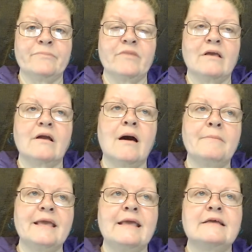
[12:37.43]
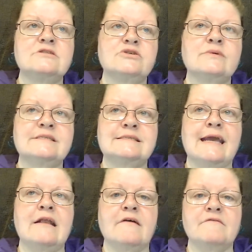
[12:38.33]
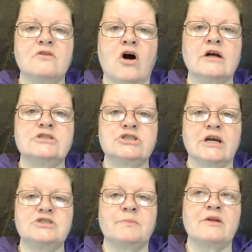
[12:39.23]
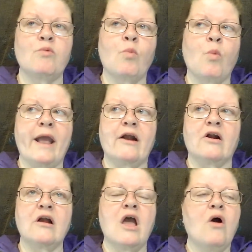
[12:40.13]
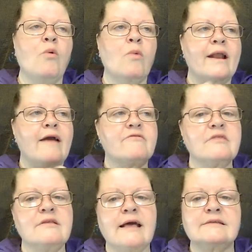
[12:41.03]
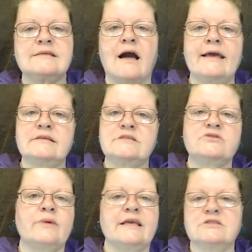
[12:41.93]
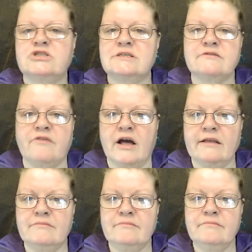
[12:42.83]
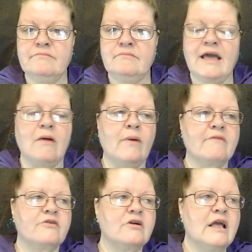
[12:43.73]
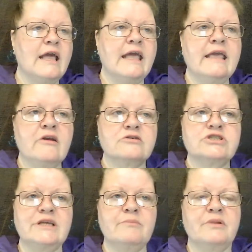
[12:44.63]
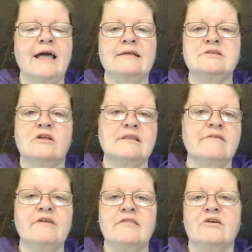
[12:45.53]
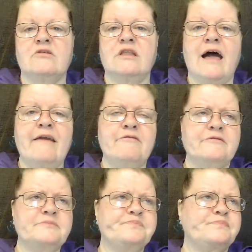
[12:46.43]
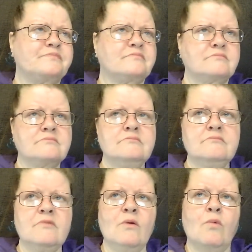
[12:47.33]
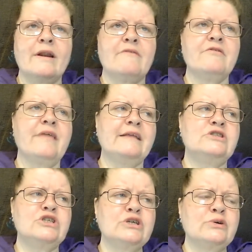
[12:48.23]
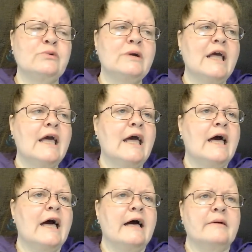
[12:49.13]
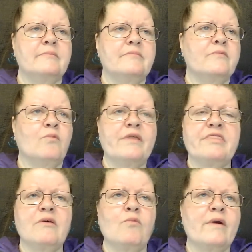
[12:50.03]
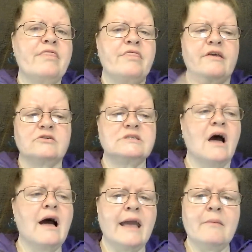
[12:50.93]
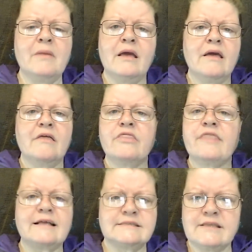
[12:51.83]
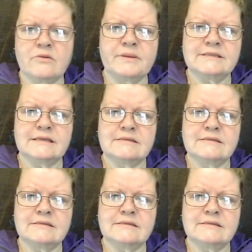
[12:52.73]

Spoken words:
Coming into a state of non-judgment where whatever the next guy is doing is just fine. However he or she plans on living their life, whatever they do with their time, that's their business.